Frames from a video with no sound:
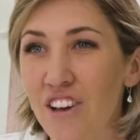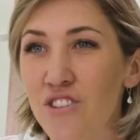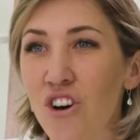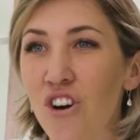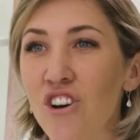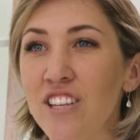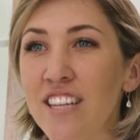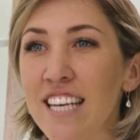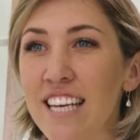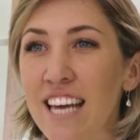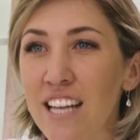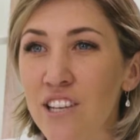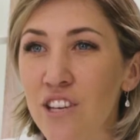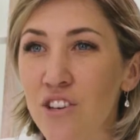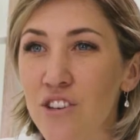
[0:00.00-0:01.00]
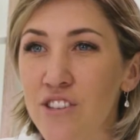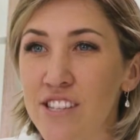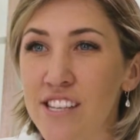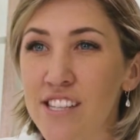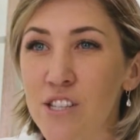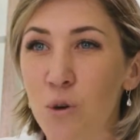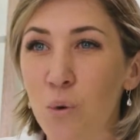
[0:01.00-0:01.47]
Not only can you use
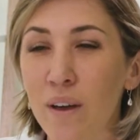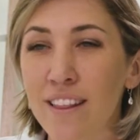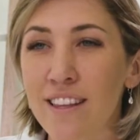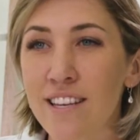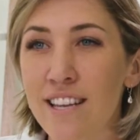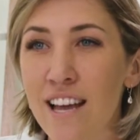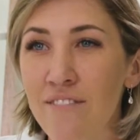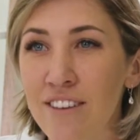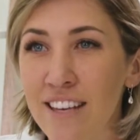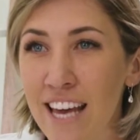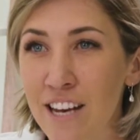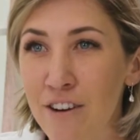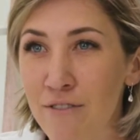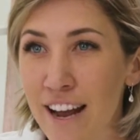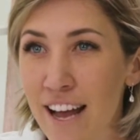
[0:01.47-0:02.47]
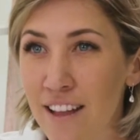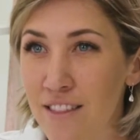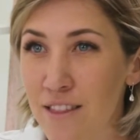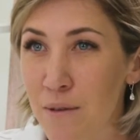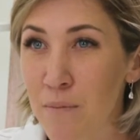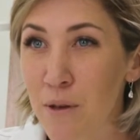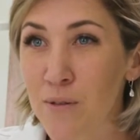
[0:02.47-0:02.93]
it to quickly navigate
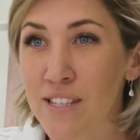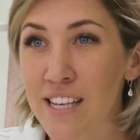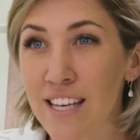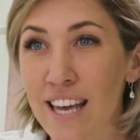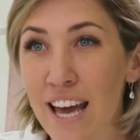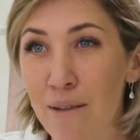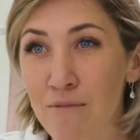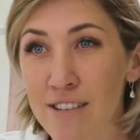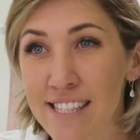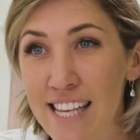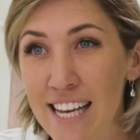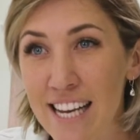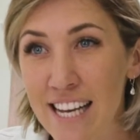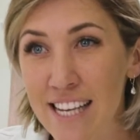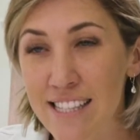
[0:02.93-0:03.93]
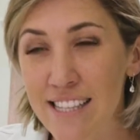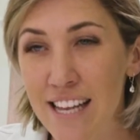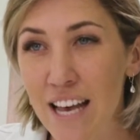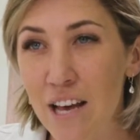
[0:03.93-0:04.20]
around the built-in camera settings,